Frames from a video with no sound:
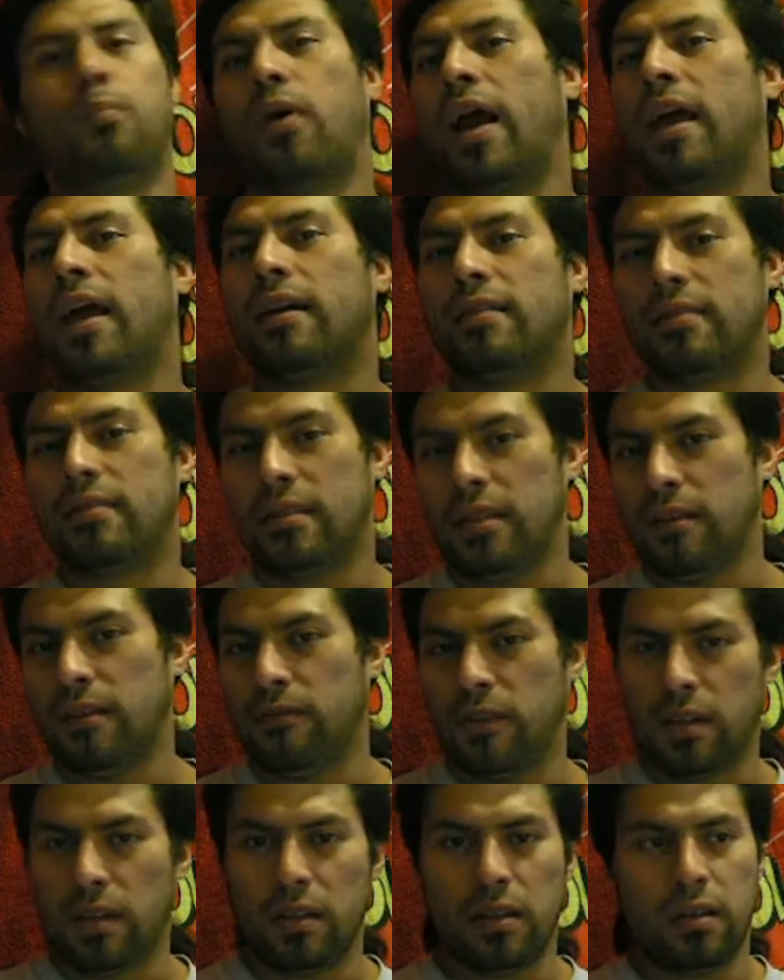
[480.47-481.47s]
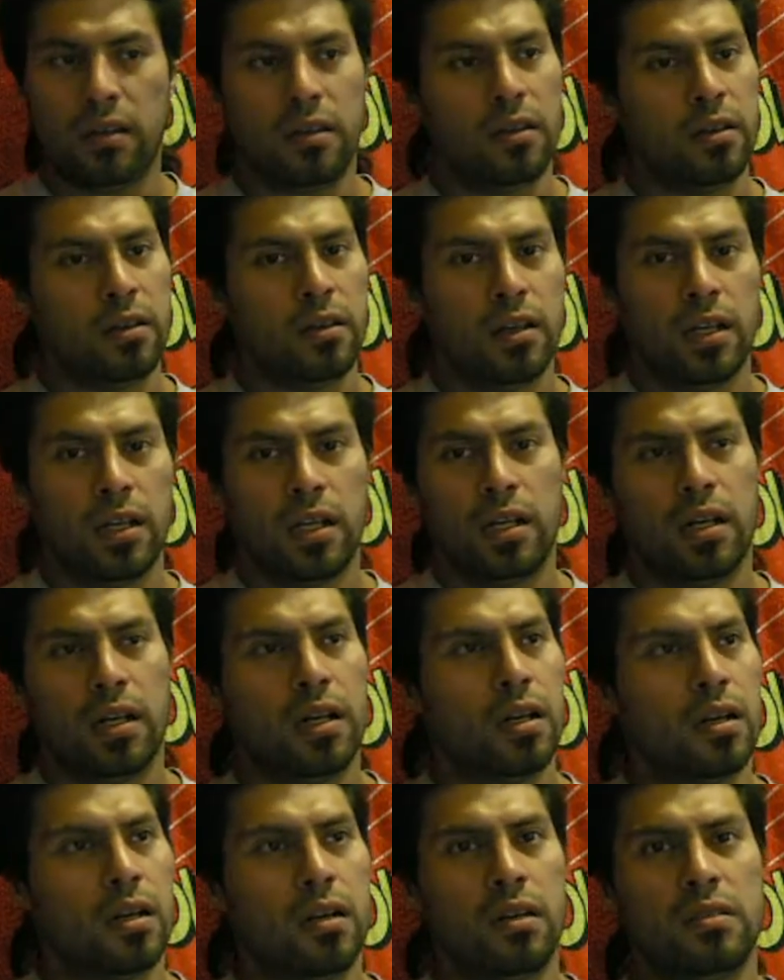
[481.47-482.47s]
Prank TV,
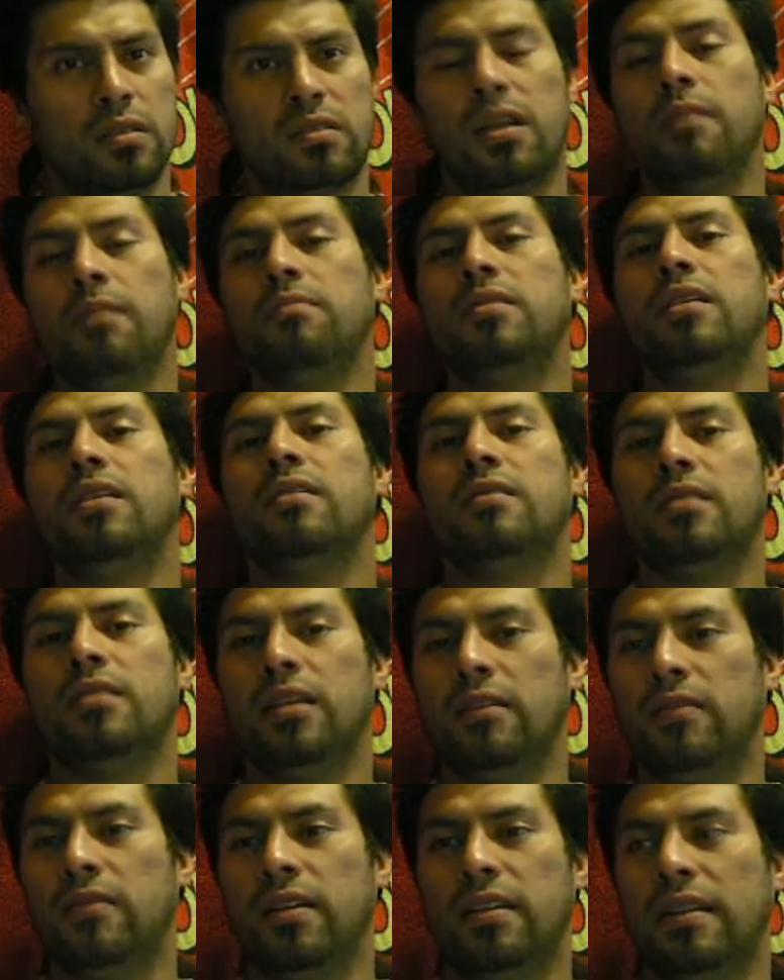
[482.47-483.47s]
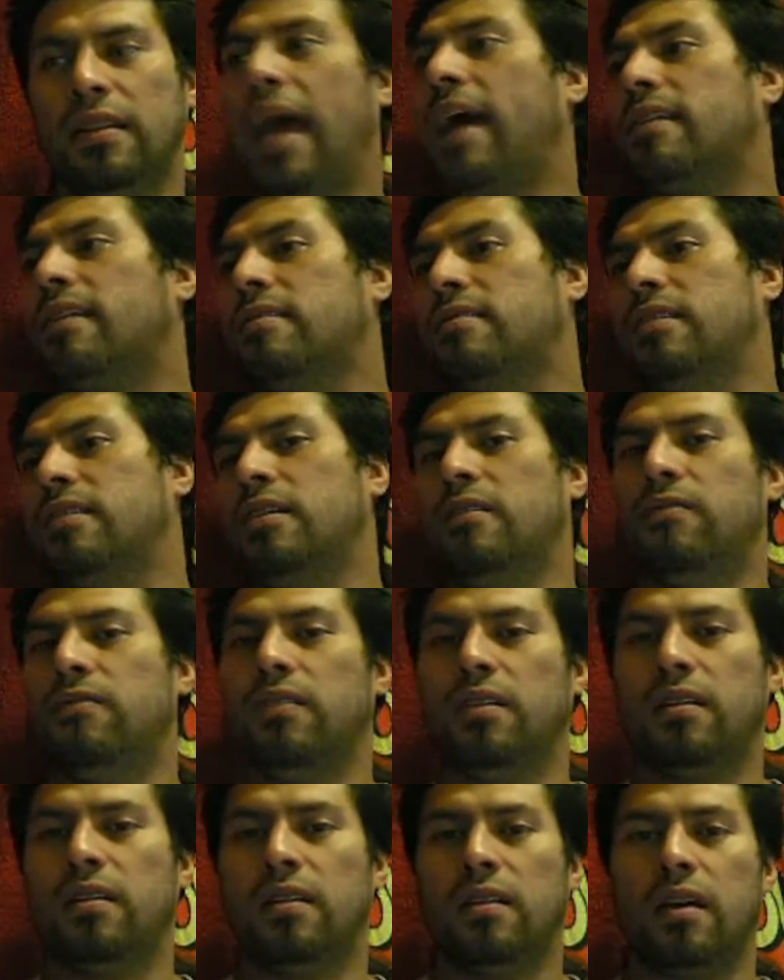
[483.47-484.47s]
Something TV, That
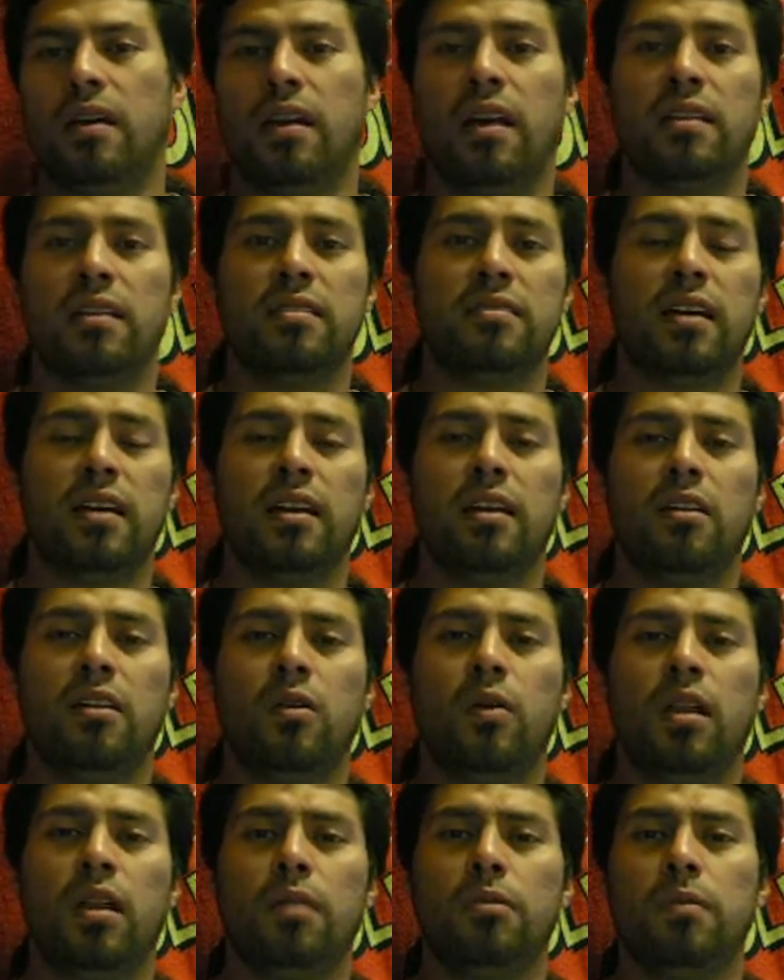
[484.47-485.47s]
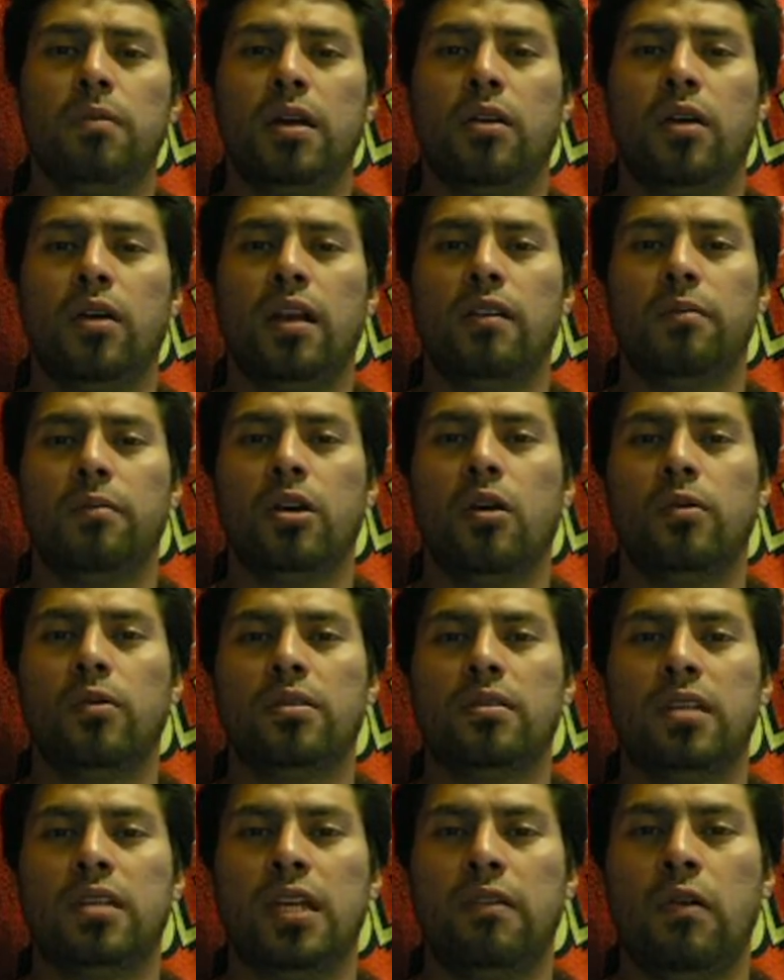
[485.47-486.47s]
TV. And I decided, you know what, let me be creative. Let me go
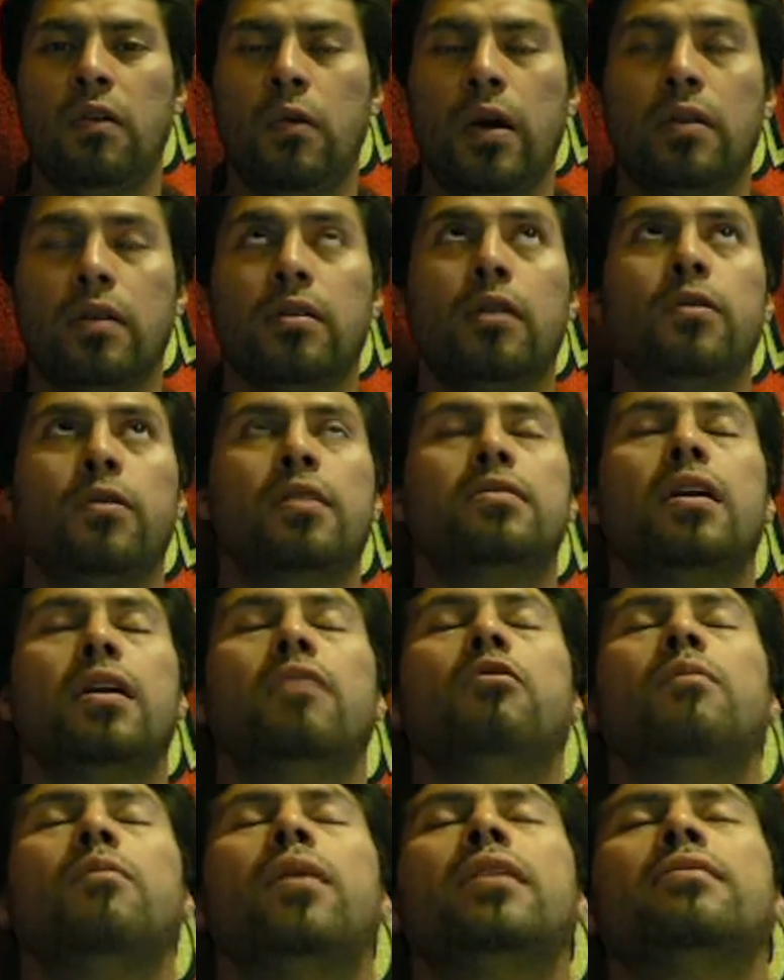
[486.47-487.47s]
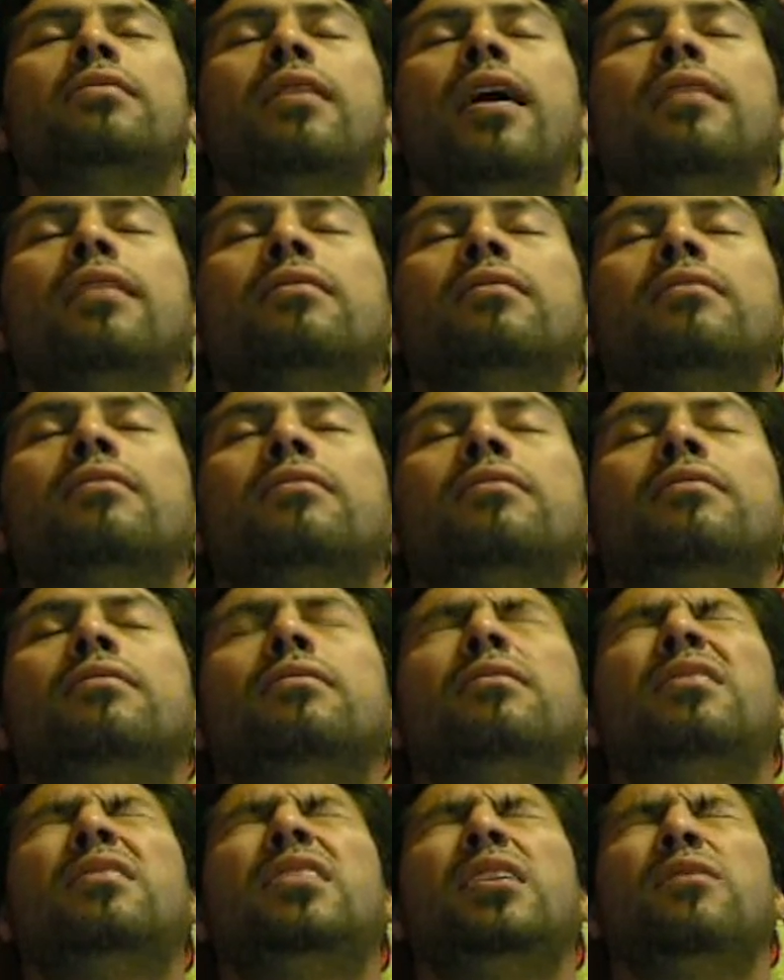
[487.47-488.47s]
with the TV around until I realize everybody's got the
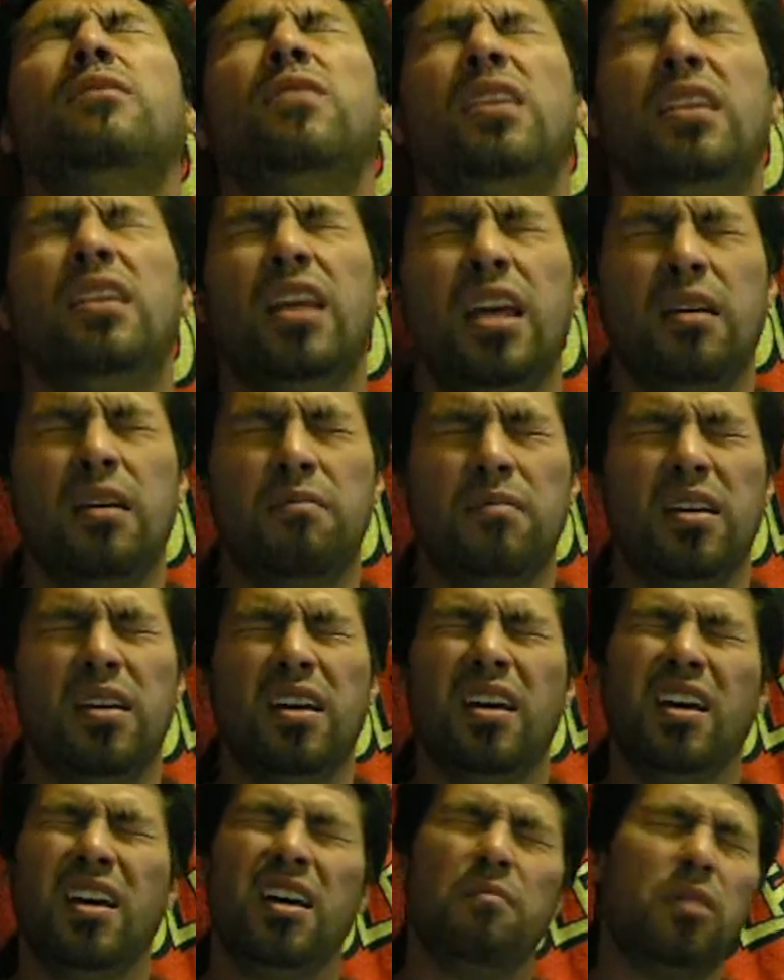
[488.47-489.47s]
TV name.